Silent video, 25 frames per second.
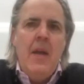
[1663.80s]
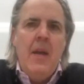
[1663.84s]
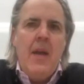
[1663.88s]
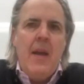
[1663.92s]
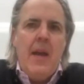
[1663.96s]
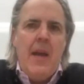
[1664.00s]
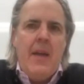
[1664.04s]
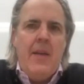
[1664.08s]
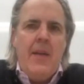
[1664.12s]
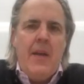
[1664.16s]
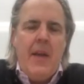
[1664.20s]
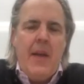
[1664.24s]

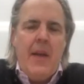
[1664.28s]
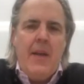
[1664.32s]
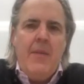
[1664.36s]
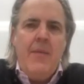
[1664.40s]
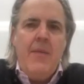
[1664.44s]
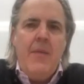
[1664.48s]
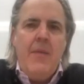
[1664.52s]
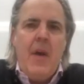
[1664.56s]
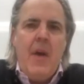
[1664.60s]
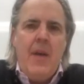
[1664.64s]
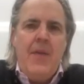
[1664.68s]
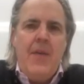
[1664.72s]

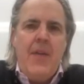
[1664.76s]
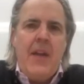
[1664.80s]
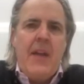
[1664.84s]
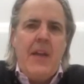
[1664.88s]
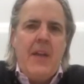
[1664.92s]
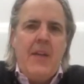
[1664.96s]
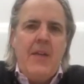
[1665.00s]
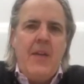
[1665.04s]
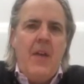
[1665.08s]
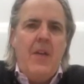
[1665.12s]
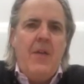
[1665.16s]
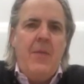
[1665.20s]
I think
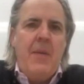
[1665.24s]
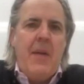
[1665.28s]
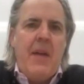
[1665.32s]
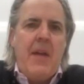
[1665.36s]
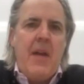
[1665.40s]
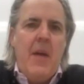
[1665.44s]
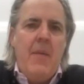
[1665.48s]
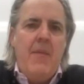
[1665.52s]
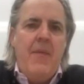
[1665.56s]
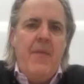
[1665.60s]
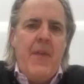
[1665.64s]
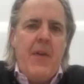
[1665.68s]
it does
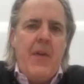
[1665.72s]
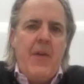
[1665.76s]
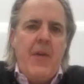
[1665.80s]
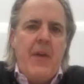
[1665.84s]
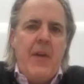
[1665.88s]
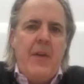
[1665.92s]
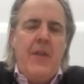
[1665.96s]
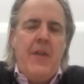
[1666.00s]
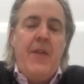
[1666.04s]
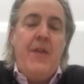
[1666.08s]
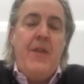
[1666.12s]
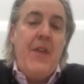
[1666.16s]
become
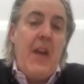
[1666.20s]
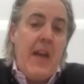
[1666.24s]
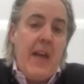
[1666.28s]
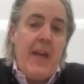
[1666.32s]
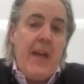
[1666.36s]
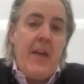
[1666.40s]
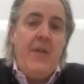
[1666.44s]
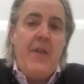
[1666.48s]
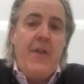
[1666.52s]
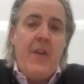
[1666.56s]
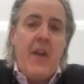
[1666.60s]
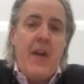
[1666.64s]
very
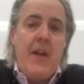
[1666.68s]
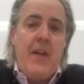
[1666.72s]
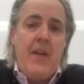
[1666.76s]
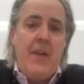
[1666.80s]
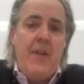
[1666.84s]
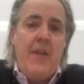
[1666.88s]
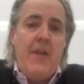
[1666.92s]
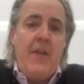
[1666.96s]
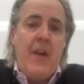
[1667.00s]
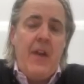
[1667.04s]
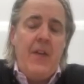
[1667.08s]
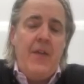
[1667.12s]
stage kind of
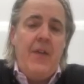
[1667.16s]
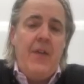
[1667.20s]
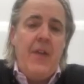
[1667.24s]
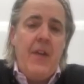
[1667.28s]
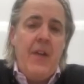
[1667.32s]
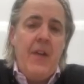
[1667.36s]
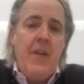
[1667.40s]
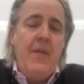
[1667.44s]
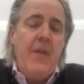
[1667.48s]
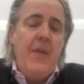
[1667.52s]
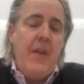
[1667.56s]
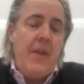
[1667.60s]

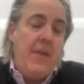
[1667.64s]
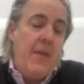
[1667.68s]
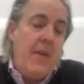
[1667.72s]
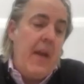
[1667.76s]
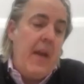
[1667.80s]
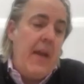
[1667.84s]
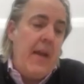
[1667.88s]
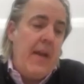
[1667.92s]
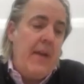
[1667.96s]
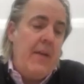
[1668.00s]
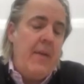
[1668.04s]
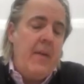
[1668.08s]
sensitive,
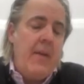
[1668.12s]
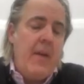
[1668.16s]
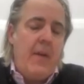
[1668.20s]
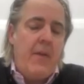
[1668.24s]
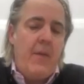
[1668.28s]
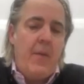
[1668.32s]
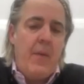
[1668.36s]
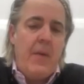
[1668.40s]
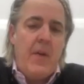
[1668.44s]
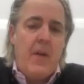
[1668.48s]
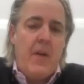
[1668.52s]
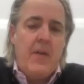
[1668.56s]
and
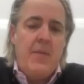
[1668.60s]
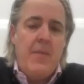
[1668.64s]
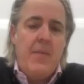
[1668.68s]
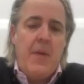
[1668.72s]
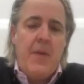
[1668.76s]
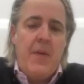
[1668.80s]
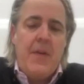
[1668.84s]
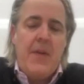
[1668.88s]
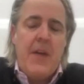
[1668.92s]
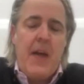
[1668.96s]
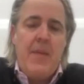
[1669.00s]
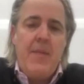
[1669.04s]
as we talked about,
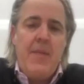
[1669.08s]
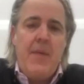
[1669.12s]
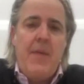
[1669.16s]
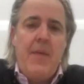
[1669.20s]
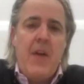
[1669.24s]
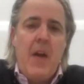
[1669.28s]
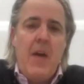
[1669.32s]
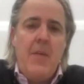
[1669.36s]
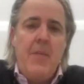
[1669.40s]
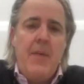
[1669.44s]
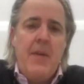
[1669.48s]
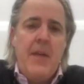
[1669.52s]
the type of
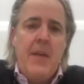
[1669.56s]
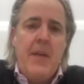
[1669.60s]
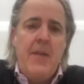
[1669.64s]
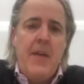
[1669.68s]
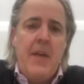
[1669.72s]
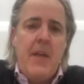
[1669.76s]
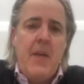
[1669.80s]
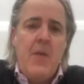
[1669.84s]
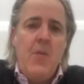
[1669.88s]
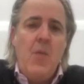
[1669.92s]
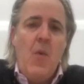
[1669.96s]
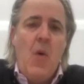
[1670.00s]
company
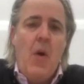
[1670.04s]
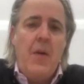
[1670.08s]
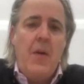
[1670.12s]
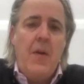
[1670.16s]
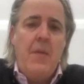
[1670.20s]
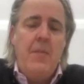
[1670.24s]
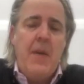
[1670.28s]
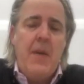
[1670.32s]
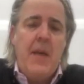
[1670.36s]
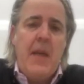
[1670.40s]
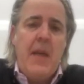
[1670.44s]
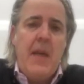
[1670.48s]
that you want to
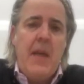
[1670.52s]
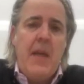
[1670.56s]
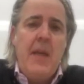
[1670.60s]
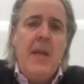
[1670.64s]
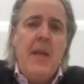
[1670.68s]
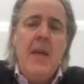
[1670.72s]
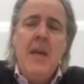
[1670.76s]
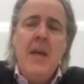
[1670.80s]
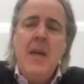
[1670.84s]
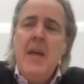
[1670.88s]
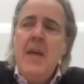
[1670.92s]
be.